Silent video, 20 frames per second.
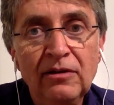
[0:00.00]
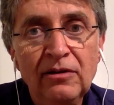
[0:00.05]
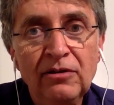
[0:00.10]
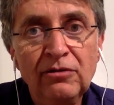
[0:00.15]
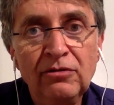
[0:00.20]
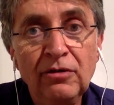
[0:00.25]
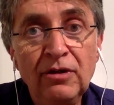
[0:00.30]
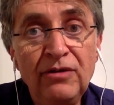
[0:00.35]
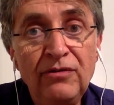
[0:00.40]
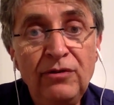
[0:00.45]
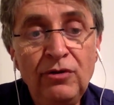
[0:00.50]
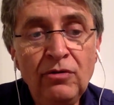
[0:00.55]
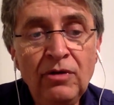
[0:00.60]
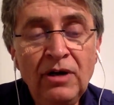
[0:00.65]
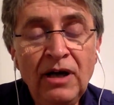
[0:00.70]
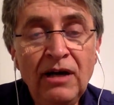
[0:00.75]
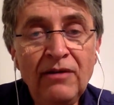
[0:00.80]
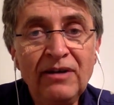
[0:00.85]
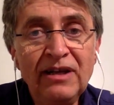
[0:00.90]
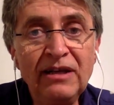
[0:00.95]
So if you
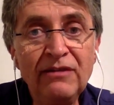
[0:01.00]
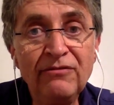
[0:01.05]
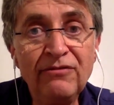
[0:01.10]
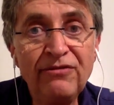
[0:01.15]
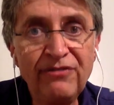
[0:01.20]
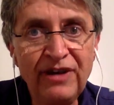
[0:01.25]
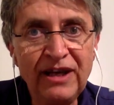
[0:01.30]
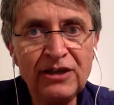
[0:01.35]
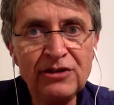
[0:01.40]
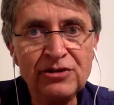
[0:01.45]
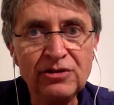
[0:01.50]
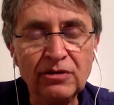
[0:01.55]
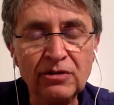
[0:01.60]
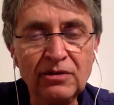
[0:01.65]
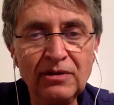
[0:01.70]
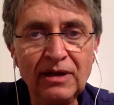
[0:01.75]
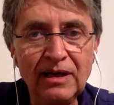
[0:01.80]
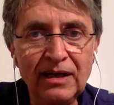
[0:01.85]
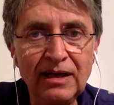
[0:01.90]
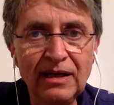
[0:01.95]
have an
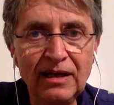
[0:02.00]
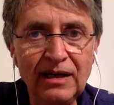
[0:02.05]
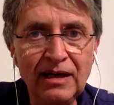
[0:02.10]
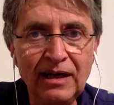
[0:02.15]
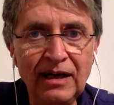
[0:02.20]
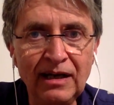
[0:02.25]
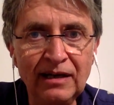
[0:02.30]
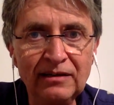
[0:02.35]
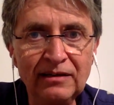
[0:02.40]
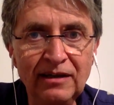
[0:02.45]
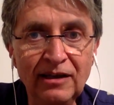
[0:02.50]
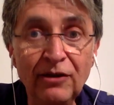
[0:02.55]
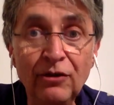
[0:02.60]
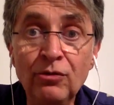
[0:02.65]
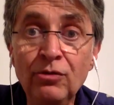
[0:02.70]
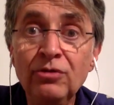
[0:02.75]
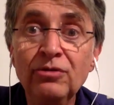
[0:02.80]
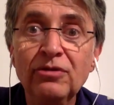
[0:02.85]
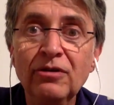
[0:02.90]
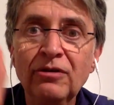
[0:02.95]
infection at the
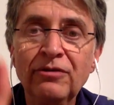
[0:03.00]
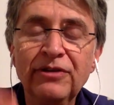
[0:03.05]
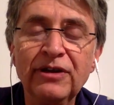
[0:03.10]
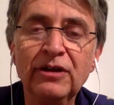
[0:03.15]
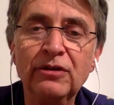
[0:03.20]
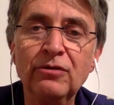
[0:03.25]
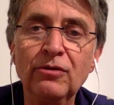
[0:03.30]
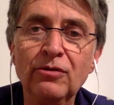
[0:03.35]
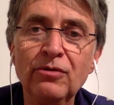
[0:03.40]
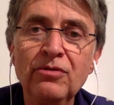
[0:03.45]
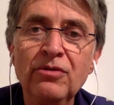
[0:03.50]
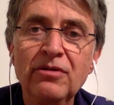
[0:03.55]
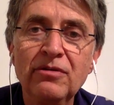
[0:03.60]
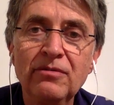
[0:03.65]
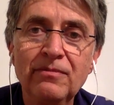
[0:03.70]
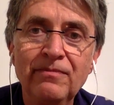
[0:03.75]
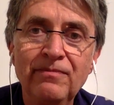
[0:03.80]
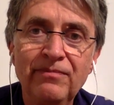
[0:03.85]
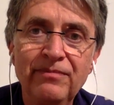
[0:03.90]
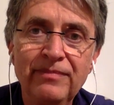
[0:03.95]
root of a tooth,
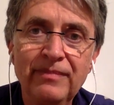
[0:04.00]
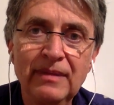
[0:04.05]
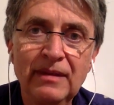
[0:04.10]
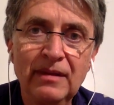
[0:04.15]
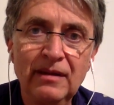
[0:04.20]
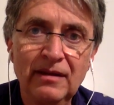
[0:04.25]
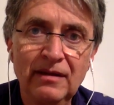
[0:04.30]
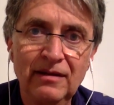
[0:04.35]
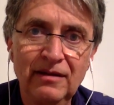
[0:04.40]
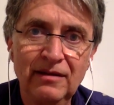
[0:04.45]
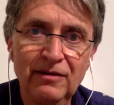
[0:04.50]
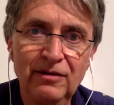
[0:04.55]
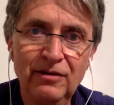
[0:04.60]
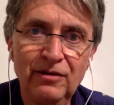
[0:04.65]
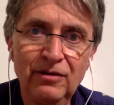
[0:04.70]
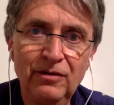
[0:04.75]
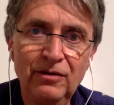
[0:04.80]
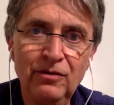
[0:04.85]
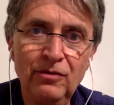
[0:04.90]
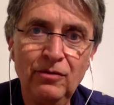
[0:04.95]

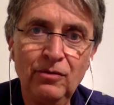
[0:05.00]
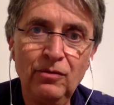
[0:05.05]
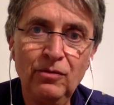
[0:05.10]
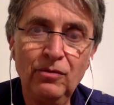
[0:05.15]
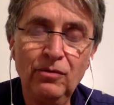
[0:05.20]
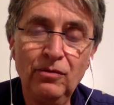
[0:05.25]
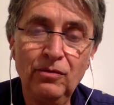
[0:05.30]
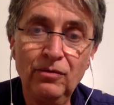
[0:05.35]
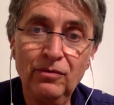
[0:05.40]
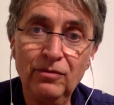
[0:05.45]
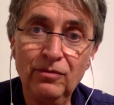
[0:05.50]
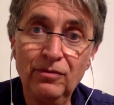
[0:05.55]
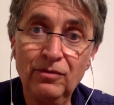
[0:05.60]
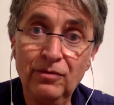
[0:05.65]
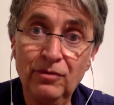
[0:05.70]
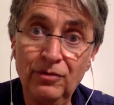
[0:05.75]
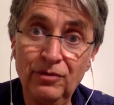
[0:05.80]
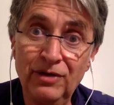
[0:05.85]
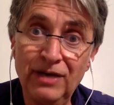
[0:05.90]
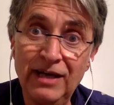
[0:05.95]
you
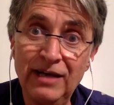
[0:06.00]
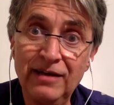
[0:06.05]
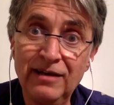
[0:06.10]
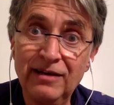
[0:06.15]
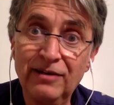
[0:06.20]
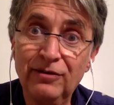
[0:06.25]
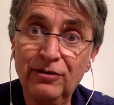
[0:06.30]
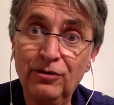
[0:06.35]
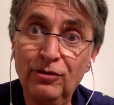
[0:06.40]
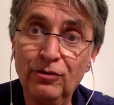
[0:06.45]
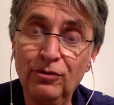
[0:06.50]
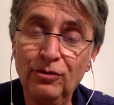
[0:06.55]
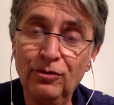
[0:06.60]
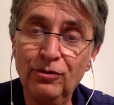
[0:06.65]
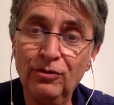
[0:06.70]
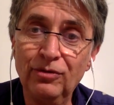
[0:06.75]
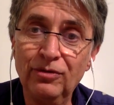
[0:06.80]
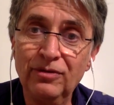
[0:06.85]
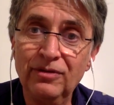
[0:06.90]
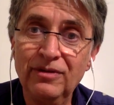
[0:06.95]
would like
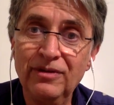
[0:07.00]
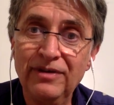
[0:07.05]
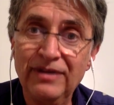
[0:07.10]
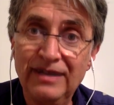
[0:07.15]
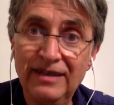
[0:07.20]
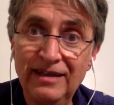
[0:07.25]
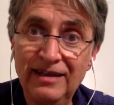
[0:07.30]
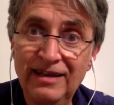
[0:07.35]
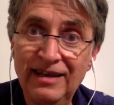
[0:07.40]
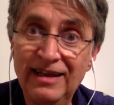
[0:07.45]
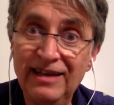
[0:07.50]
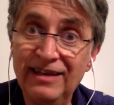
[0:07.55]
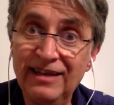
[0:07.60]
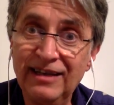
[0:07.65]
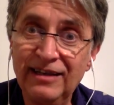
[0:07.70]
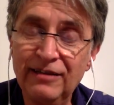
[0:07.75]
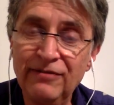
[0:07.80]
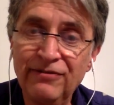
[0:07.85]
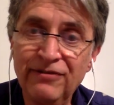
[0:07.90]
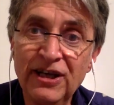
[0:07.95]
to kill
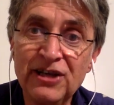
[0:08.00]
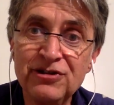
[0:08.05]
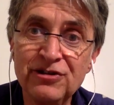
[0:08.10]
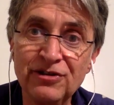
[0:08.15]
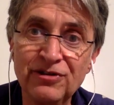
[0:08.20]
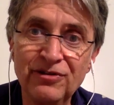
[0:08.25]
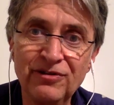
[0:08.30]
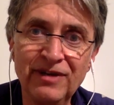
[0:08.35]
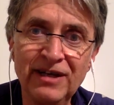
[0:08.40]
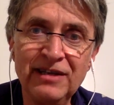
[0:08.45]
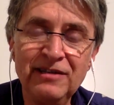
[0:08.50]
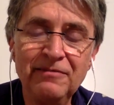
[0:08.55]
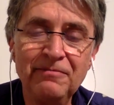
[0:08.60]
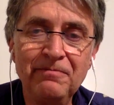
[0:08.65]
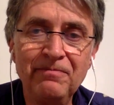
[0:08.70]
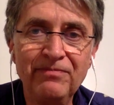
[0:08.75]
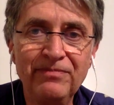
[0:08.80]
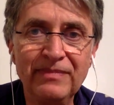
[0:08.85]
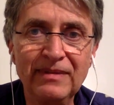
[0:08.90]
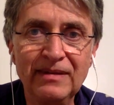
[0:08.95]
that infection, right?
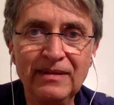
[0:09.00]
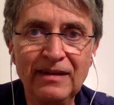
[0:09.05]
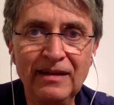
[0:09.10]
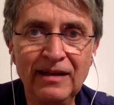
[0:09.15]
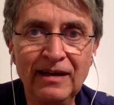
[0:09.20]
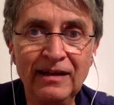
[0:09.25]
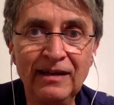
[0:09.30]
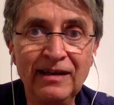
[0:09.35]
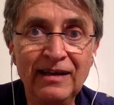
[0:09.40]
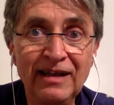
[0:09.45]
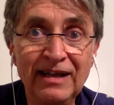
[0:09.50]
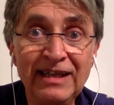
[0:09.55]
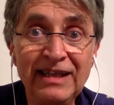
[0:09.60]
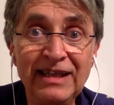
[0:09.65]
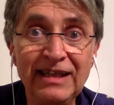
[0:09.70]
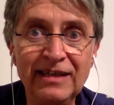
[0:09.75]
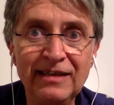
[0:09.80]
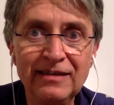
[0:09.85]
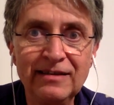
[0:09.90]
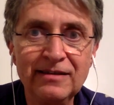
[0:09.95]
And
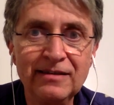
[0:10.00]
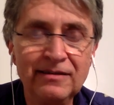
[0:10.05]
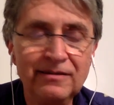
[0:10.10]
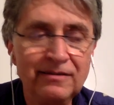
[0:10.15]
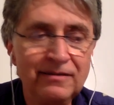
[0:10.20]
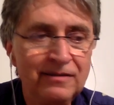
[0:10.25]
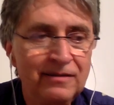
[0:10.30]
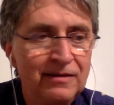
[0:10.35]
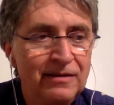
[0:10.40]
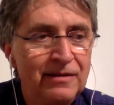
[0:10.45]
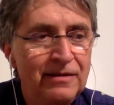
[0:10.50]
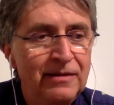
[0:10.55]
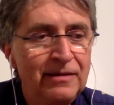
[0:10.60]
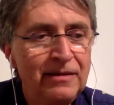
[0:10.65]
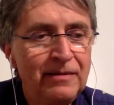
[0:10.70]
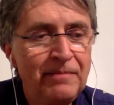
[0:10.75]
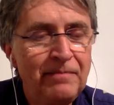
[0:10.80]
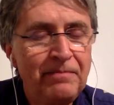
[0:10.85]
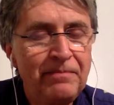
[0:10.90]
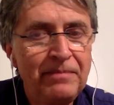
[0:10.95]
clean it.
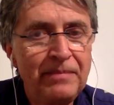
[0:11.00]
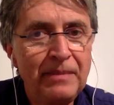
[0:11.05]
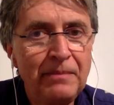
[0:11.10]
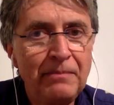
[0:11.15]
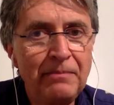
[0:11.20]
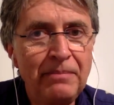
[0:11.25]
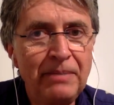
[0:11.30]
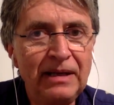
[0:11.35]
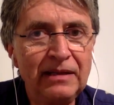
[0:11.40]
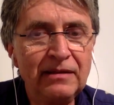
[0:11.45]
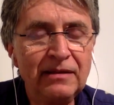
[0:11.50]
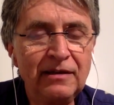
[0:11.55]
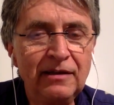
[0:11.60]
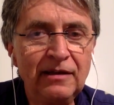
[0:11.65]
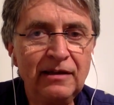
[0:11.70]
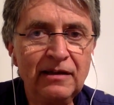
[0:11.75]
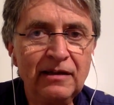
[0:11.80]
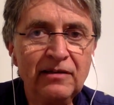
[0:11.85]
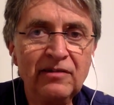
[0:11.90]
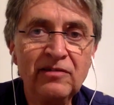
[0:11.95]
But
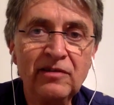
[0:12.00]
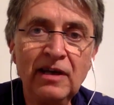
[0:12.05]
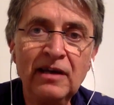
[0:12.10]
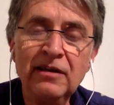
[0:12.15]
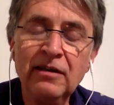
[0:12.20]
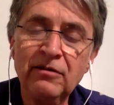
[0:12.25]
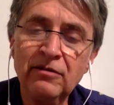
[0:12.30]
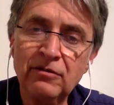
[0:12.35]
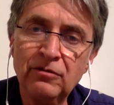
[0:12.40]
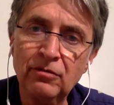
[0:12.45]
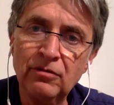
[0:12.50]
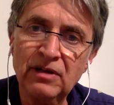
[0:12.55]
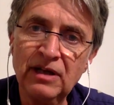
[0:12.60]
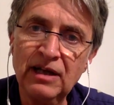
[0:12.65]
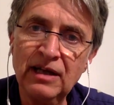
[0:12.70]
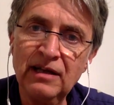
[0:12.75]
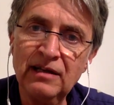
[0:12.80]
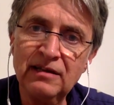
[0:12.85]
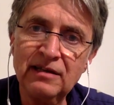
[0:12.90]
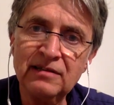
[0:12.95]
science
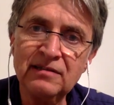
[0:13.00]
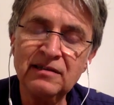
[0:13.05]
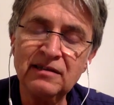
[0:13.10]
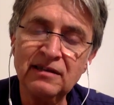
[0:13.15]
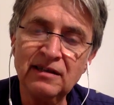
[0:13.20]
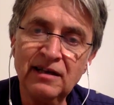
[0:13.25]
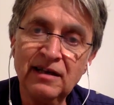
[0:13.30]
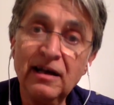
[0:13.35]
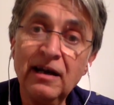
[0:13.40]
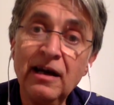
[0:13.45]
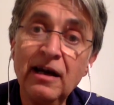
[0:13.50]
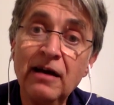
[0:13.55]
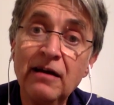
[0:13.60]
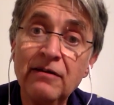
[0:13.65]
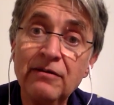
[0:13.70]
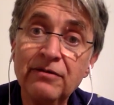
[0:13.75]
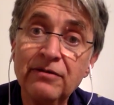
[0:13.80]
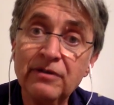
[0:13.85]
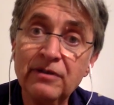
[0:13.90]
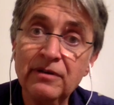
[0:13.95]
today doesn't
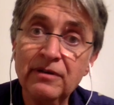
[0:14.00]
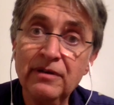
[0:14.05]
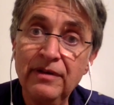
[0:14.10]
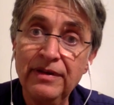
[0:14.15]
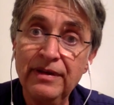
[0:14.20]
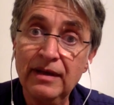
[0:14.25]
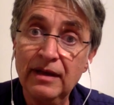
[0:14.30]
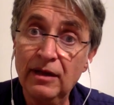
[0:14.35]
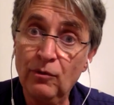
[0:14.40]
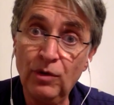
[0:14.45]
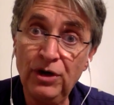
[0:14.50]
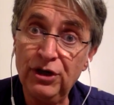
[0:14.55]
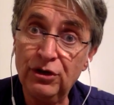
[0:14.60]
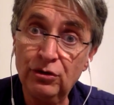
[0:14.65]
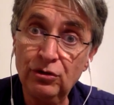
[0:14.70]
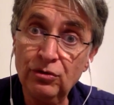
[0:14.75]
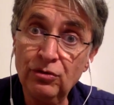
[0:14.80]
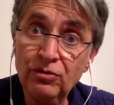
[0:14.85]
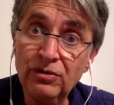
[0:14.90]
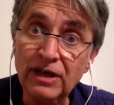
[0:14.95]
have a way
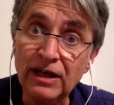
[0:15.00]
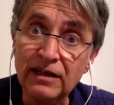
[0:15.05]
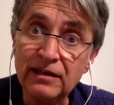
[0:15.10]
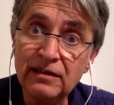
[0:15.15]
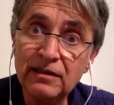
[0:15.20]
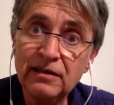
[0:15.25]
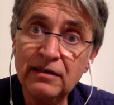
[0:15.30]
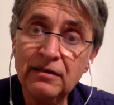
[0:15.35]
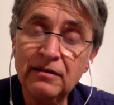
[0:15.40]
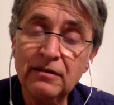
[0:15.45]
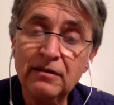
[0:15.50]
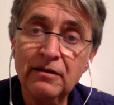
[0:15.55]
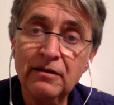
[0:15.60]
to do that.